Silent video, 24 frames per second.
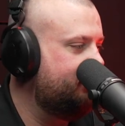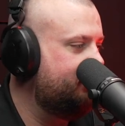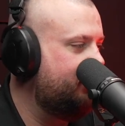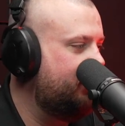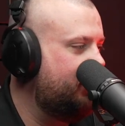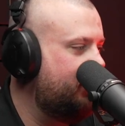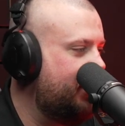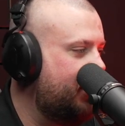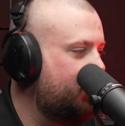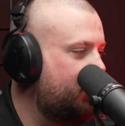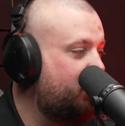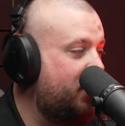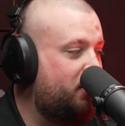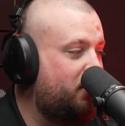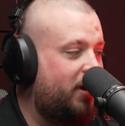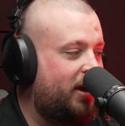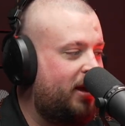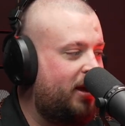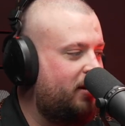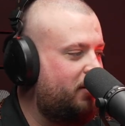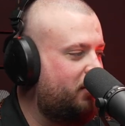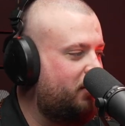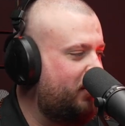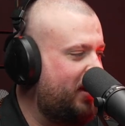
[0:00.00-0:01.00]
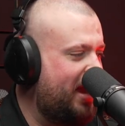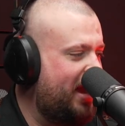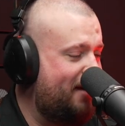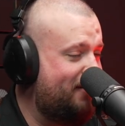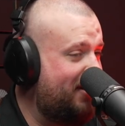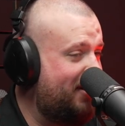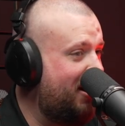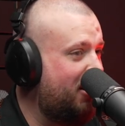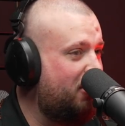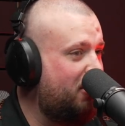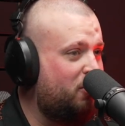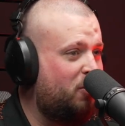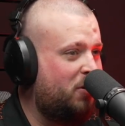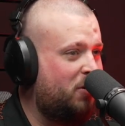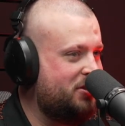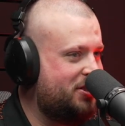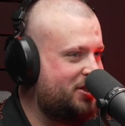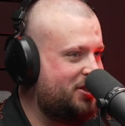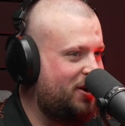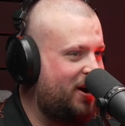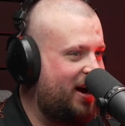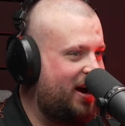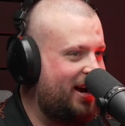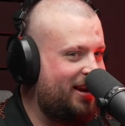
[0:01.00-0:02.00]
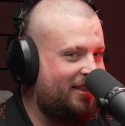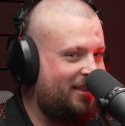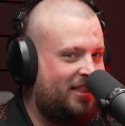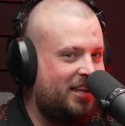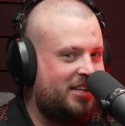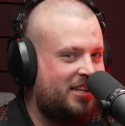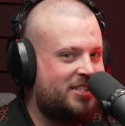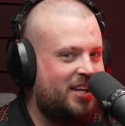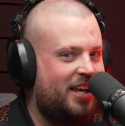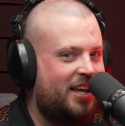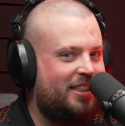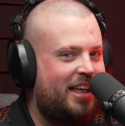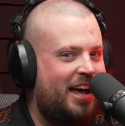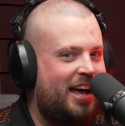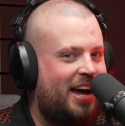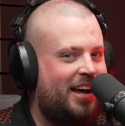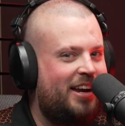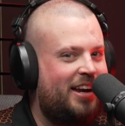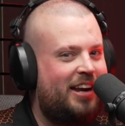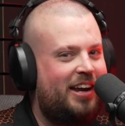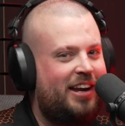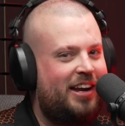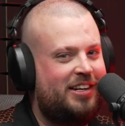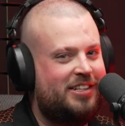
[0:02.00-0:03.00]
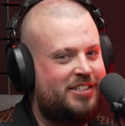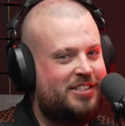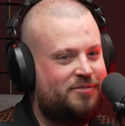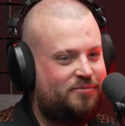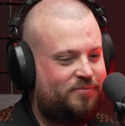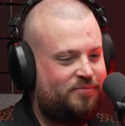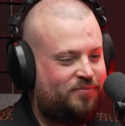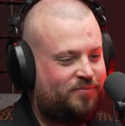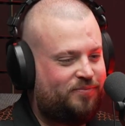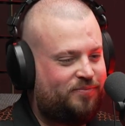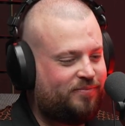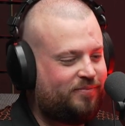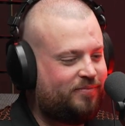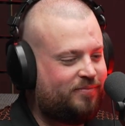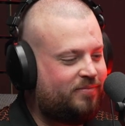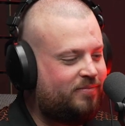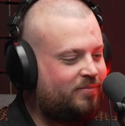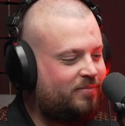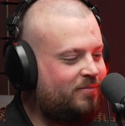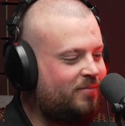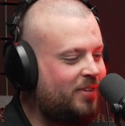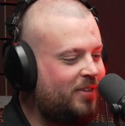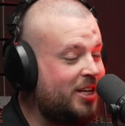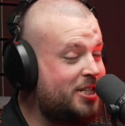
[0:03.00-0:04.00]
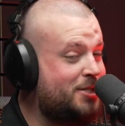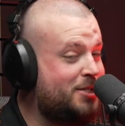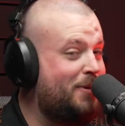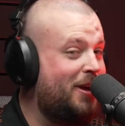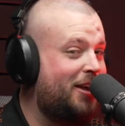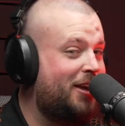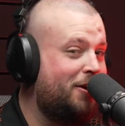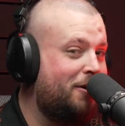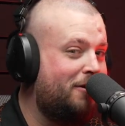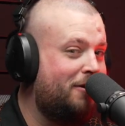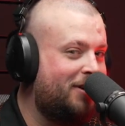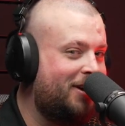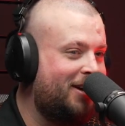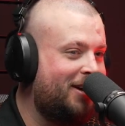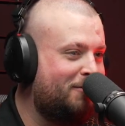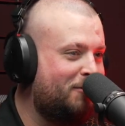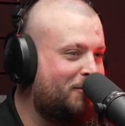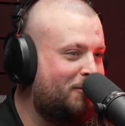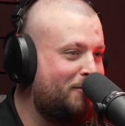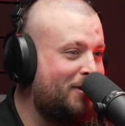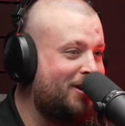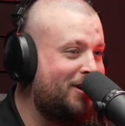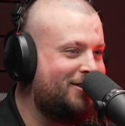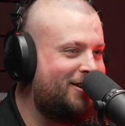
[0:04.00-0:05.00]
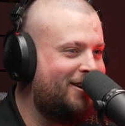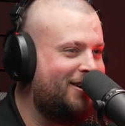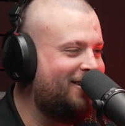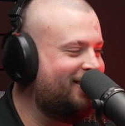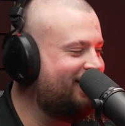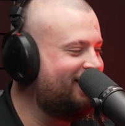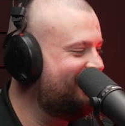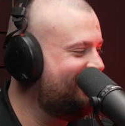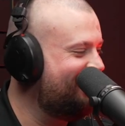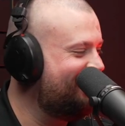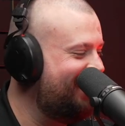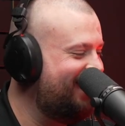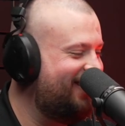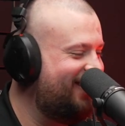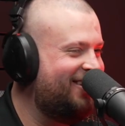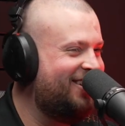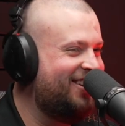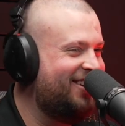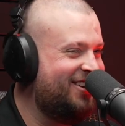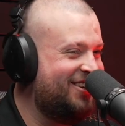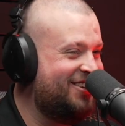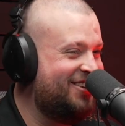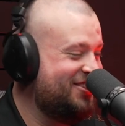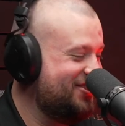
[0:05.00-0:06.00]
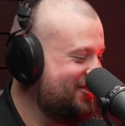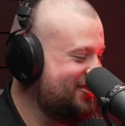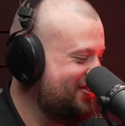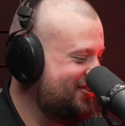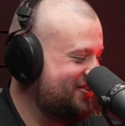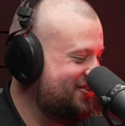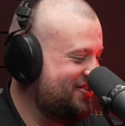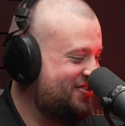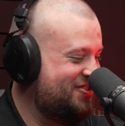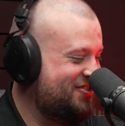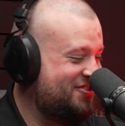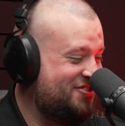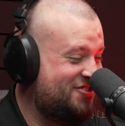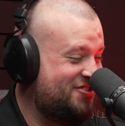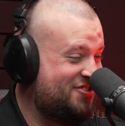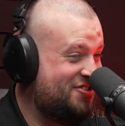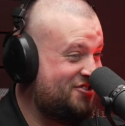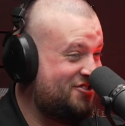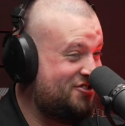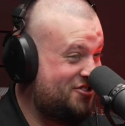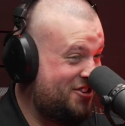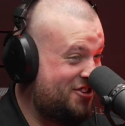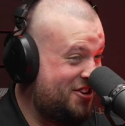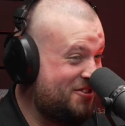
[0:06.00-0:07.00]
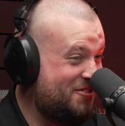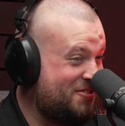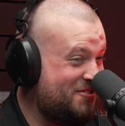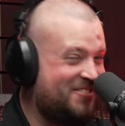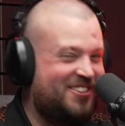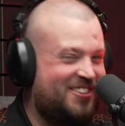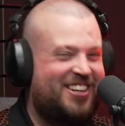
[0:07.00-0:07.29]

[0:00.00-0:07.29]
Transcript: like when we have our awards night and things like that. And speaking of, I will be attending, so Gee-hoo.